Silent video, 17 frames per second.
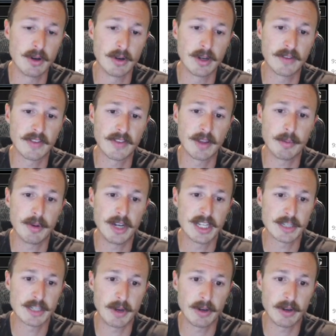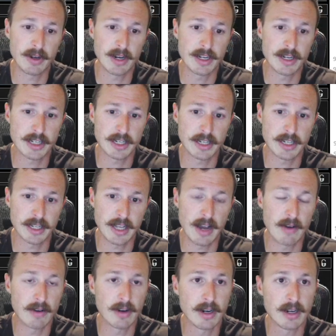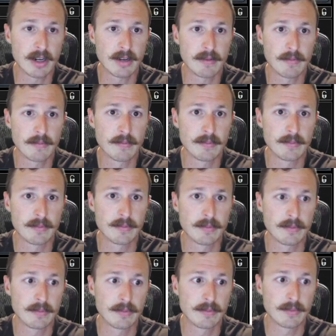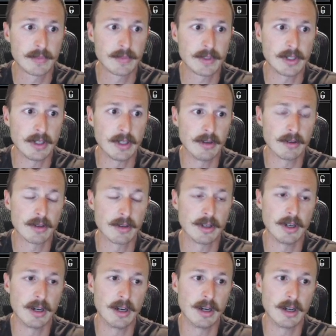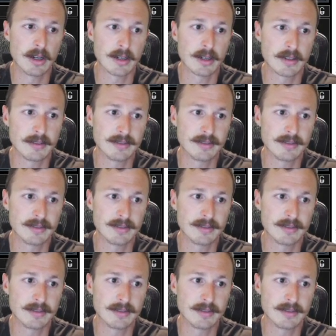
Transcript: and if they play a spell here, I just get to counter it. Oh god.